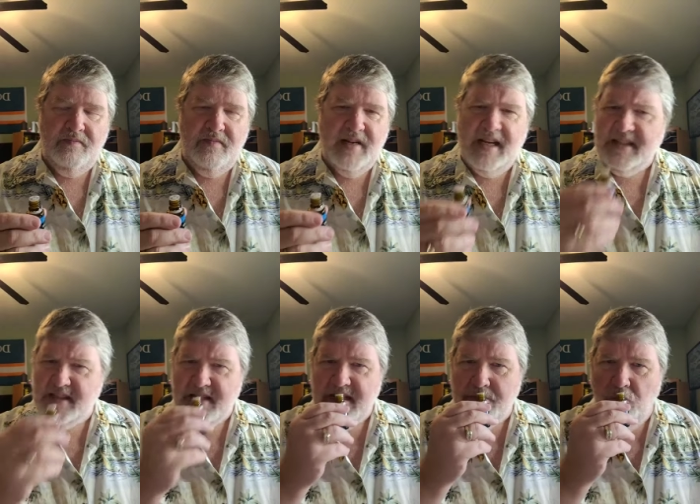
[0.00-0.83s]
Nice
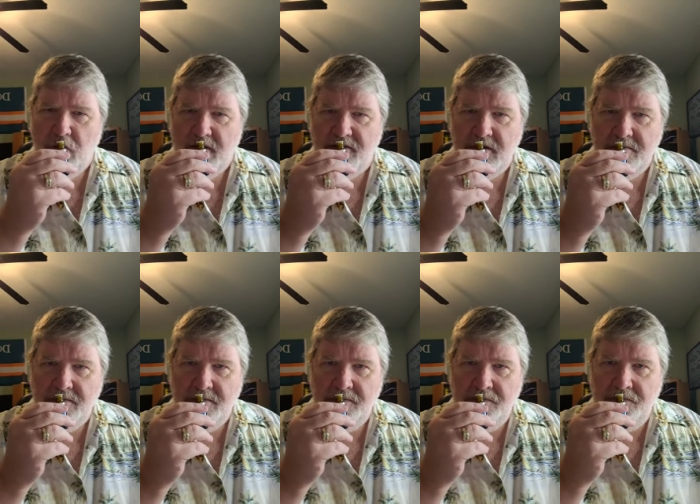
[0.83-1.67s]
deep whiff.
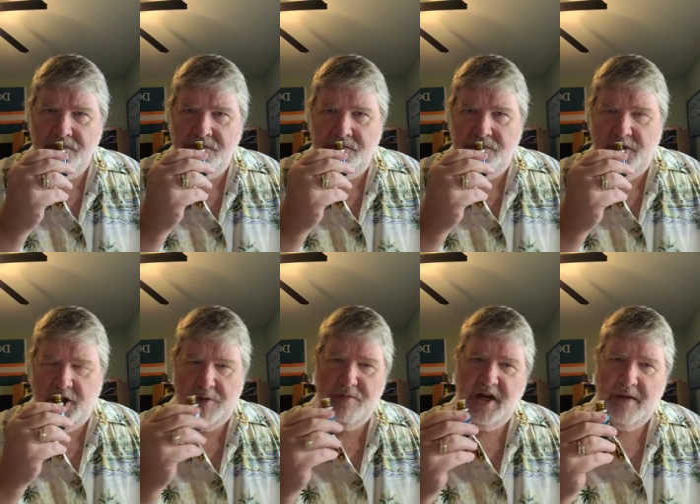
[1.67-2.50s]
You
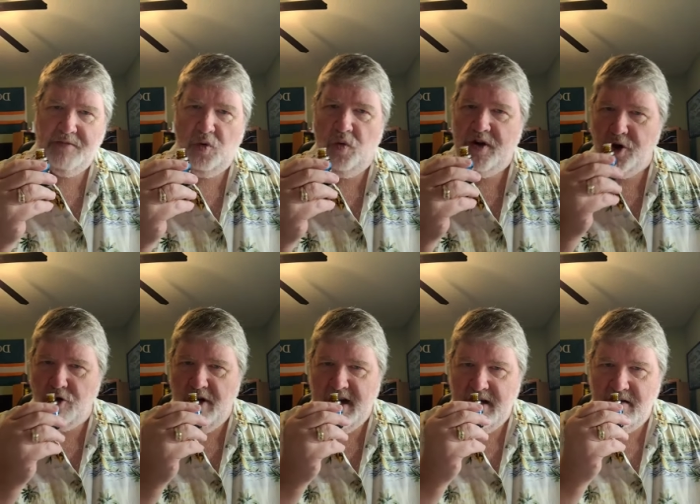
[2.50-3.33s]
can pick up the
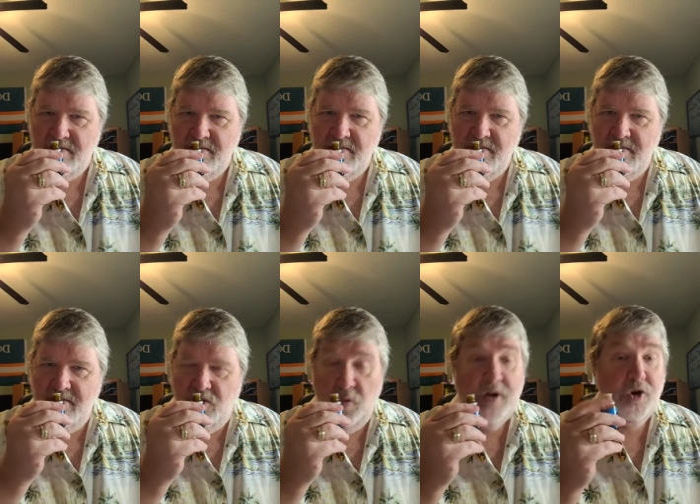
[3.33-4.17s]
wintergreen.
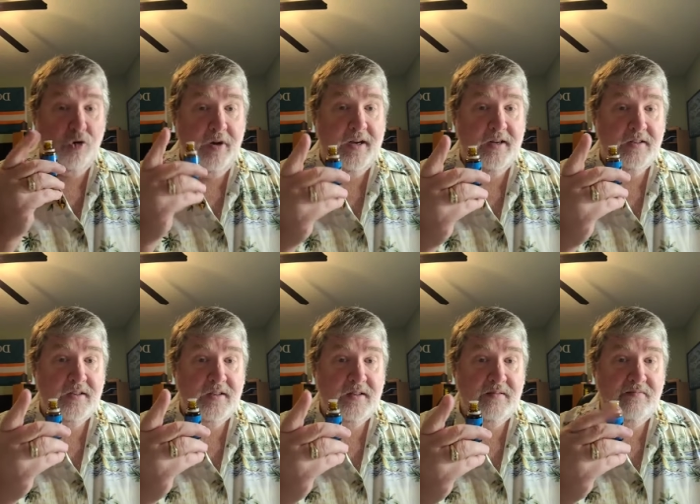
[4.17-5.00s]
Wintergreen
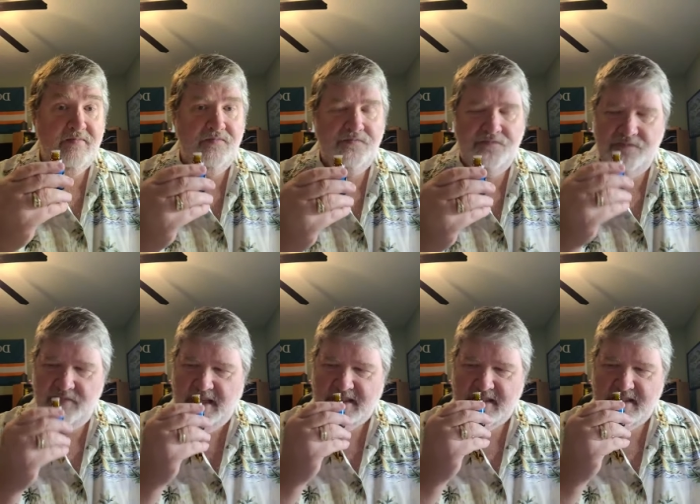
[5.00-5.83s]

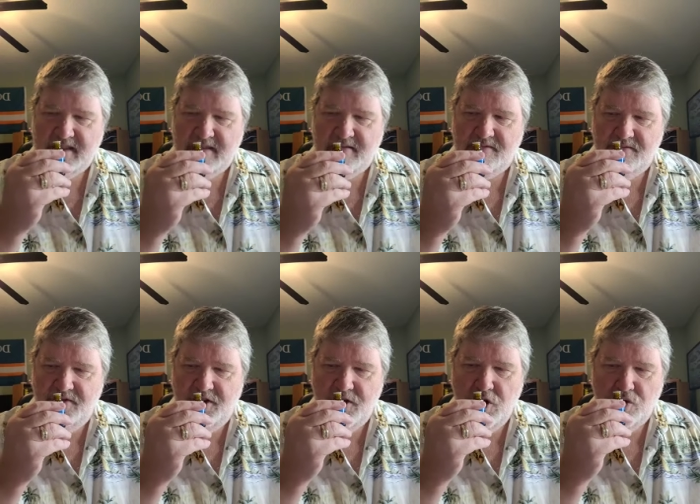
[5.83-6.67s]
that's the
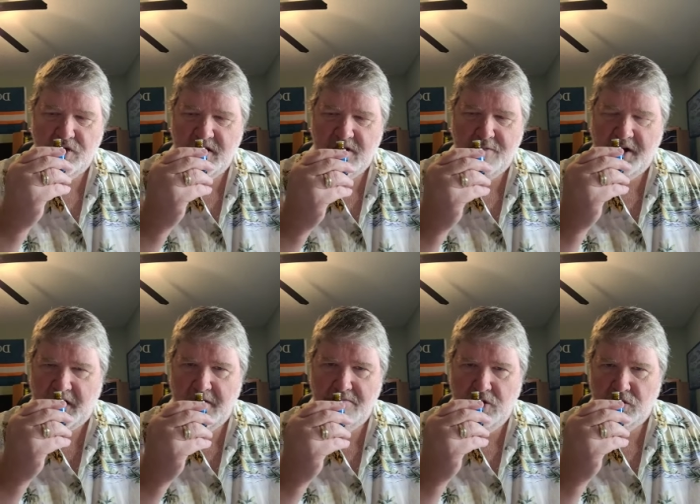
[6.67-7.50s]
note that you pick
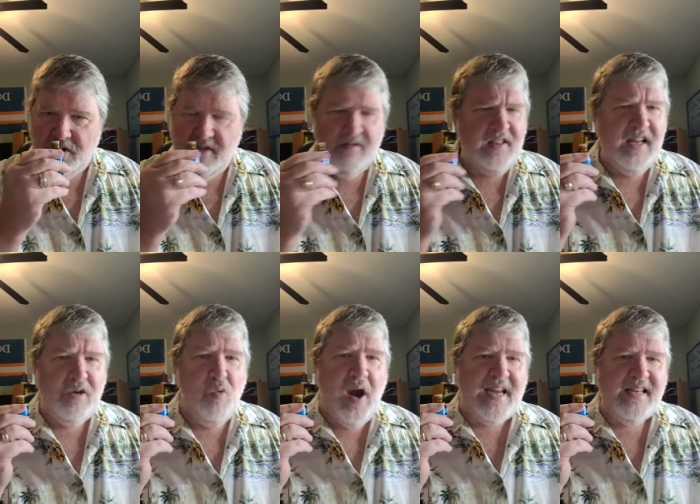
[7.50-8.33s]
up most. It's
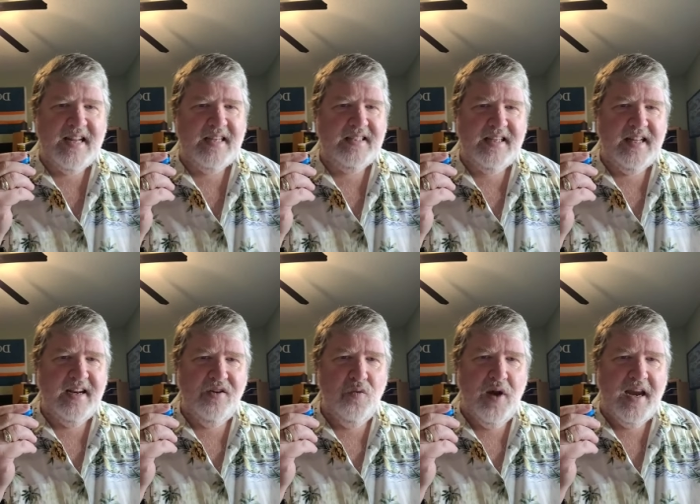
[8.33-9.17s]
like wine tasting
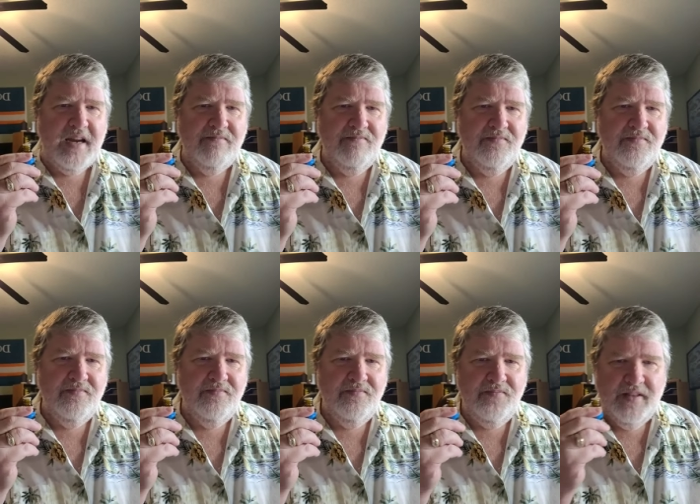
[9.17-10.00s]
in a way.
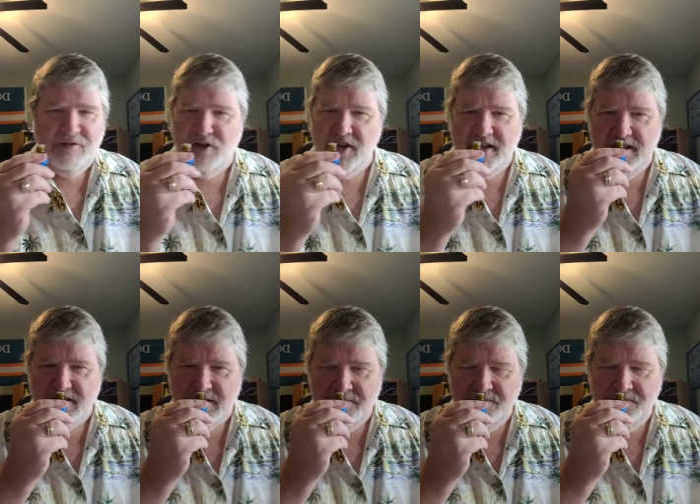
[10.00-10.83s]
It really
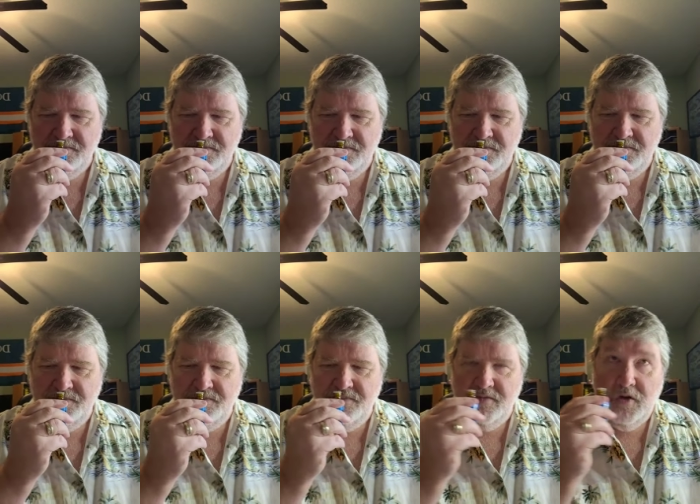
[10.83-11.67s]
is.
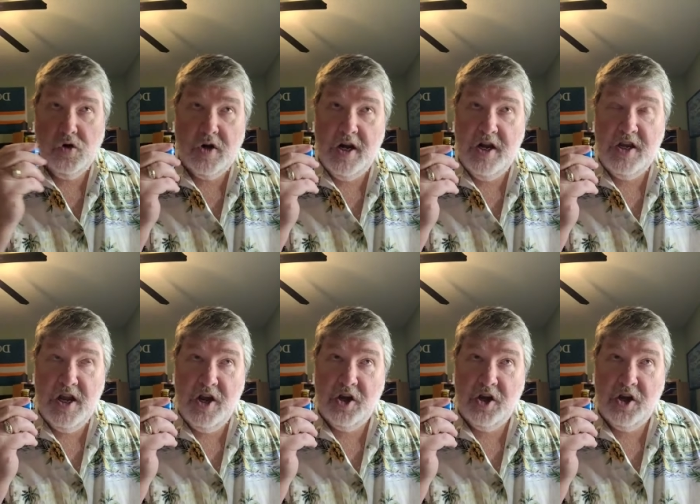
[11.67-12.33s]
Okay, yeah, I